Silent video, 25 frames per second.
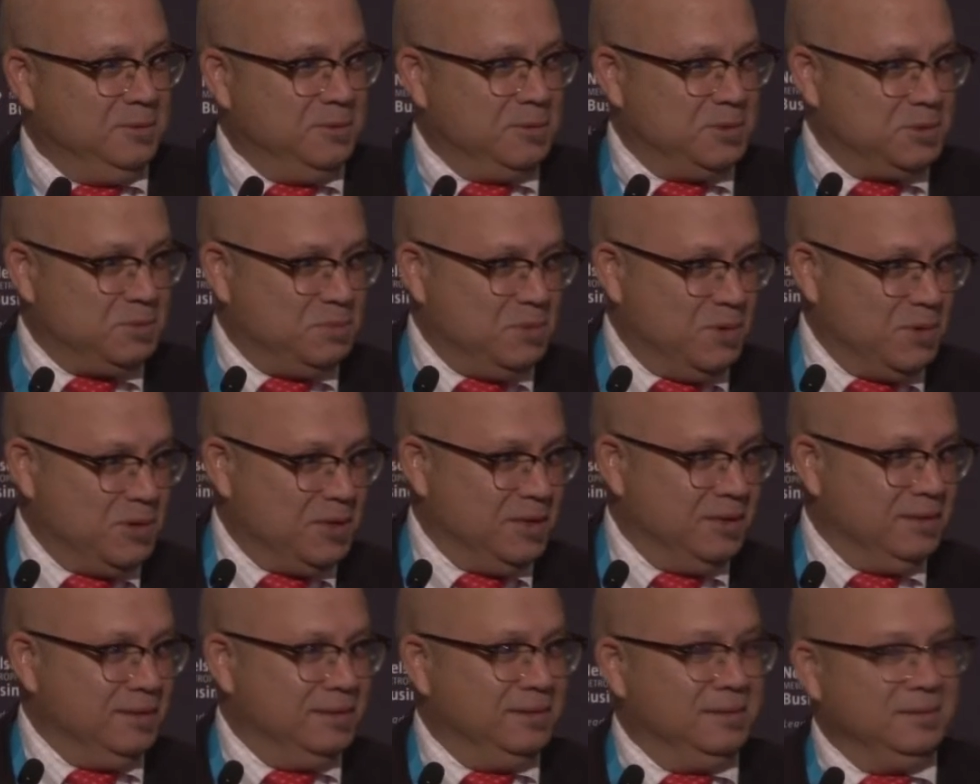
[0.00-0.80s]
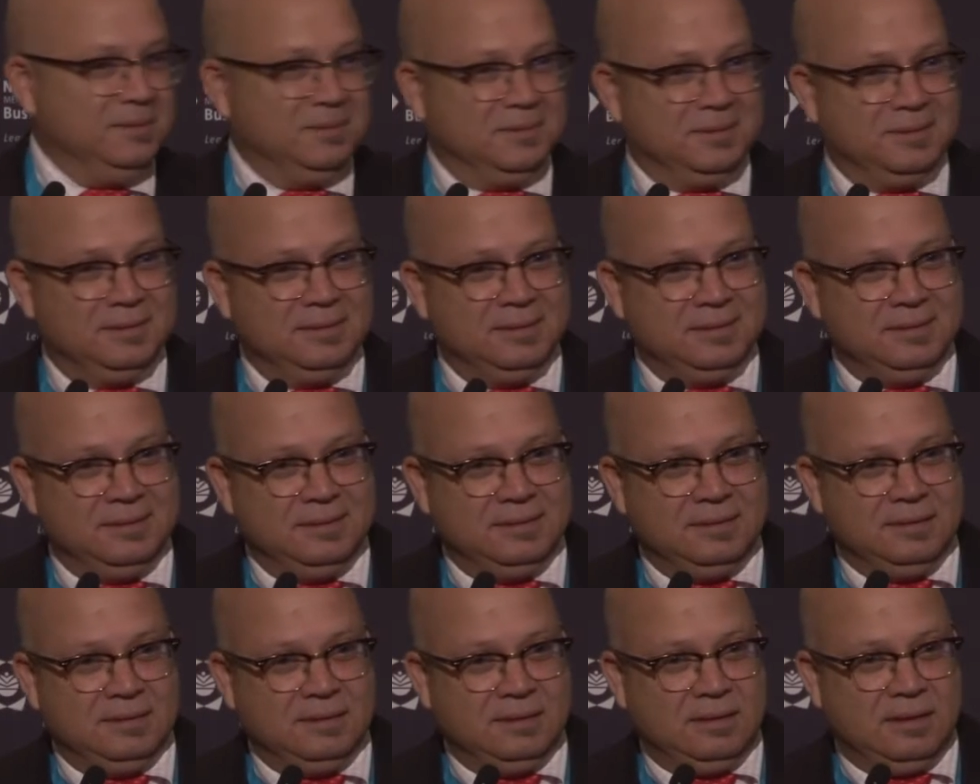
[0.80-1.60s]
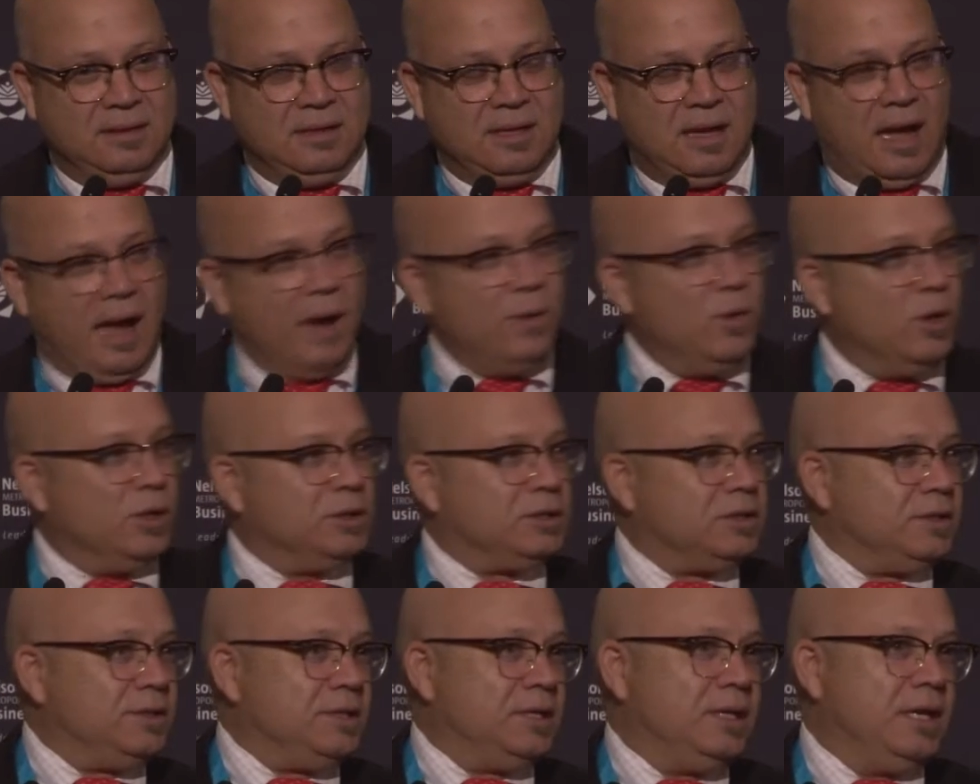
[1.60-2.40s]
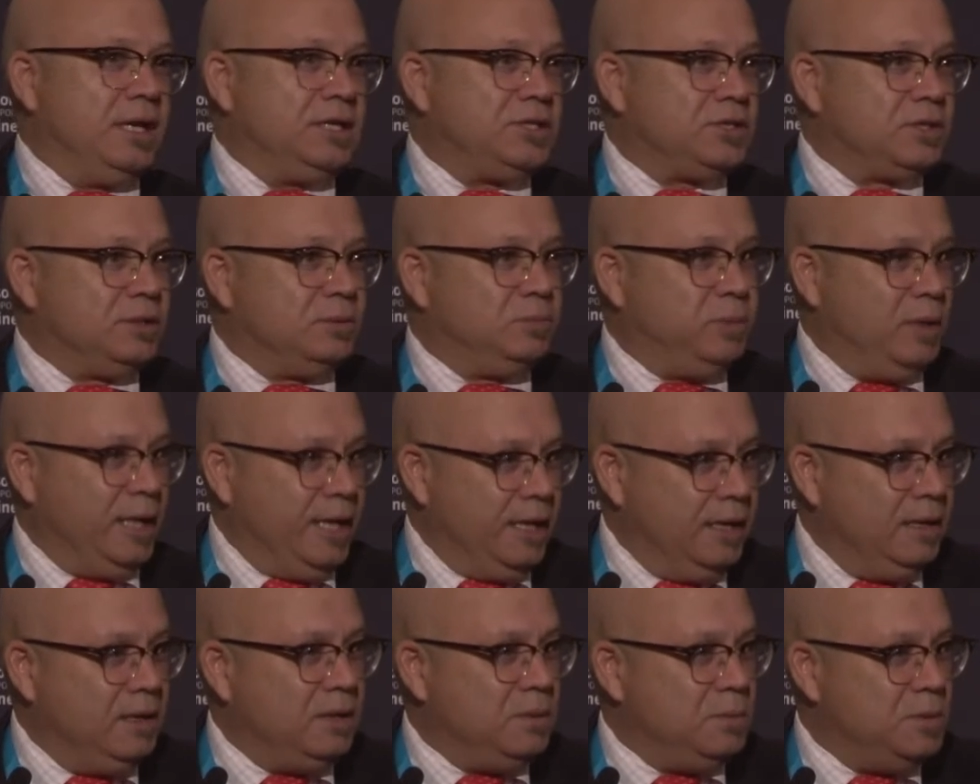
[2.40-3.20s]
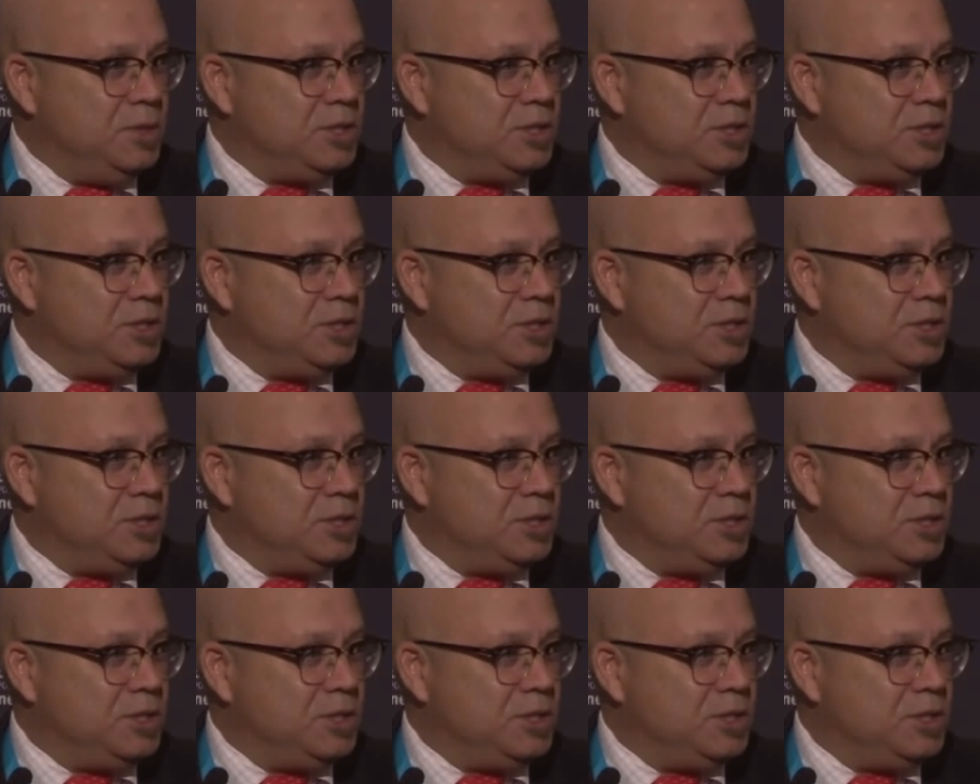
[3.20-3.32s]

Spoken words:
who spoke here. I worked in the National Planning